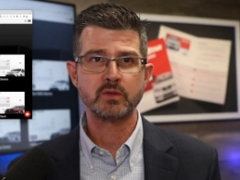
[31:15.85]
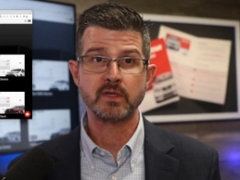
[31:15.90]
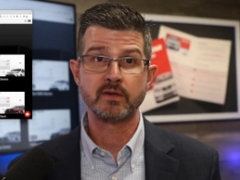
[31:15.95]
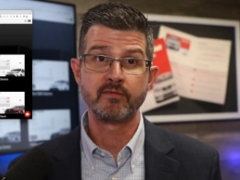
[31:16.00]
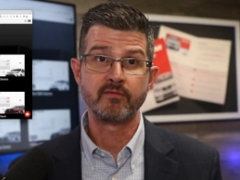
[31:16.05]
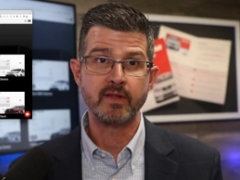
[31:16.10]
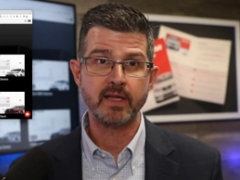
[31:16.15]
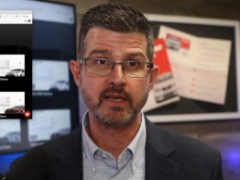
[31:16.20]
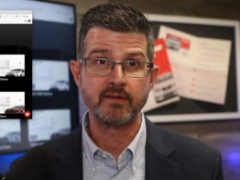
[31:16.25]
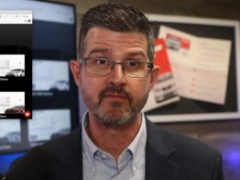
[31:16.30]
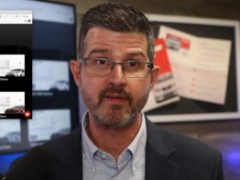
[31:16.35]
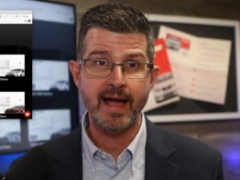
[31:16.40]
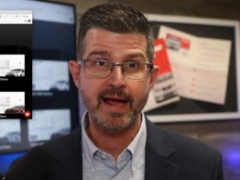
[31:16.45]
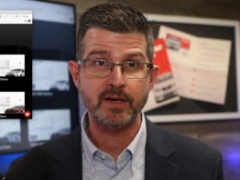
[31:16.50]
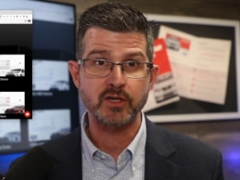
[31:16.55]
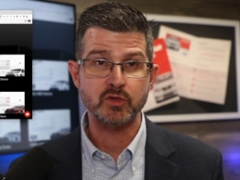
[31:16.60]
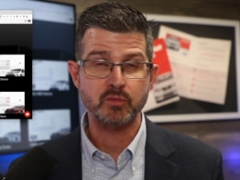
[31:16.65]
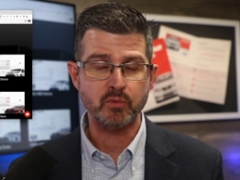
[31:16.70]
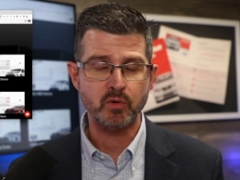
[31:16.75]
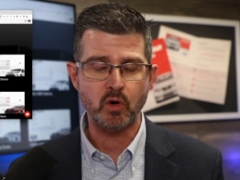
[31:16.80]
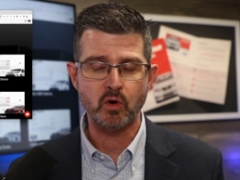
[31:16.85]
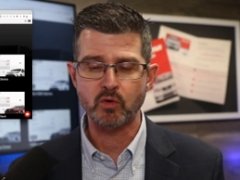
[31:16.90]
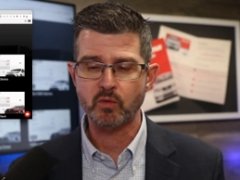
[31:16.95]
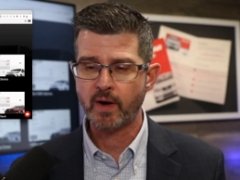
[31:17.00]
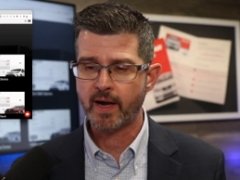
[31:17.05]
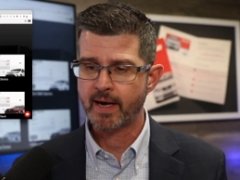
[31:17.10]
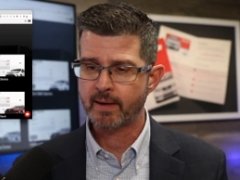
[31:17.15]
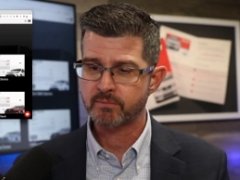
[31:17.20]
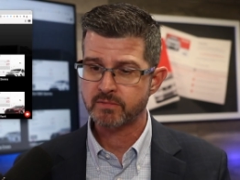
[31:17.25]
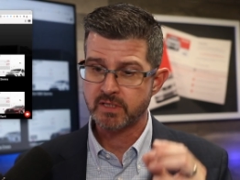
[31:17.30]
advantage
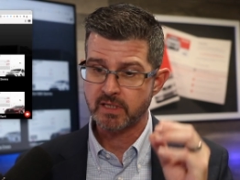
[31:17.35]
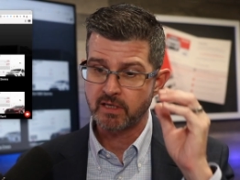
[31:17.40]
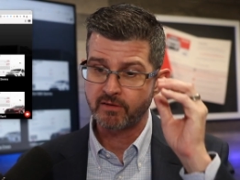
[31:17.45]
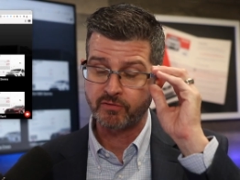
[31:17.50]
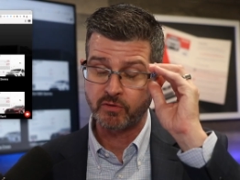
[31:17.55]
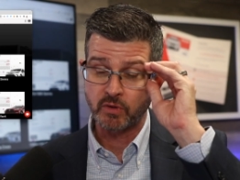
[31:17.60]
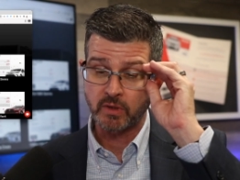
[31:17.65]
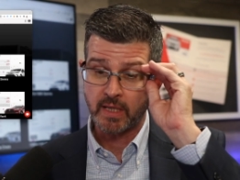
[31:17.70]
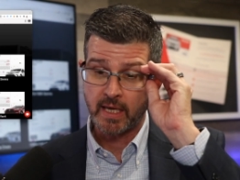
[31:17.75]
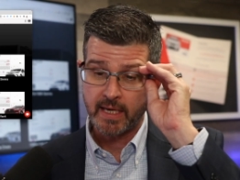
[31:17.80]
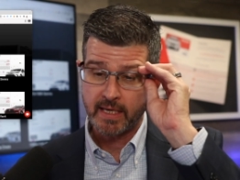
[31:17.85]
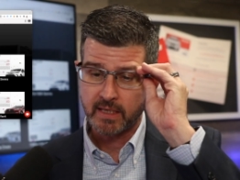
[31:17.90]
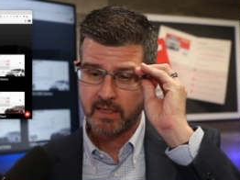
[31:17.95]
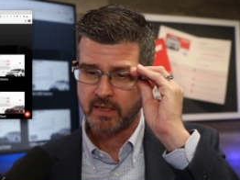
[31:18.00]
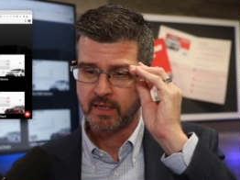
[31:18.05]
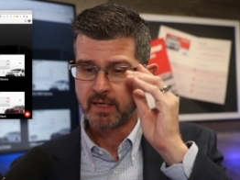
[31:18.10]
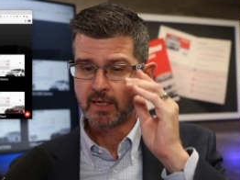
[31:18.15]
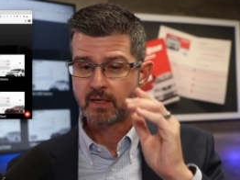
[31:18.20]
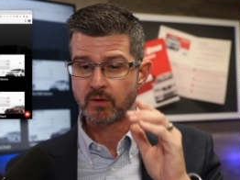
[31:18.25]
programs if you like.